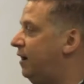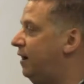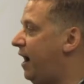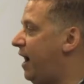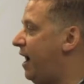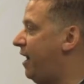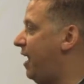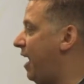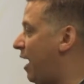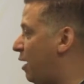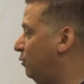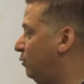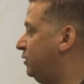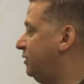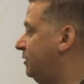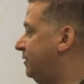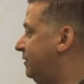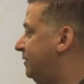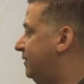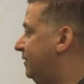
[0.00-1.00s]
I had a
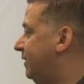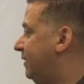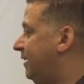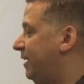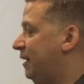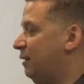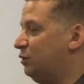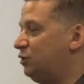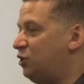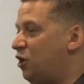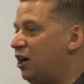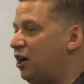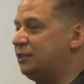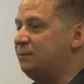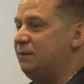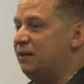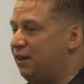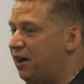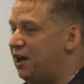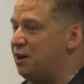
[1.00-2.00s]
house, it was costing
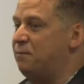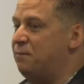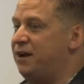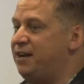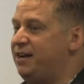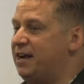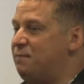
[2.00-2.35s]
me a lot of money,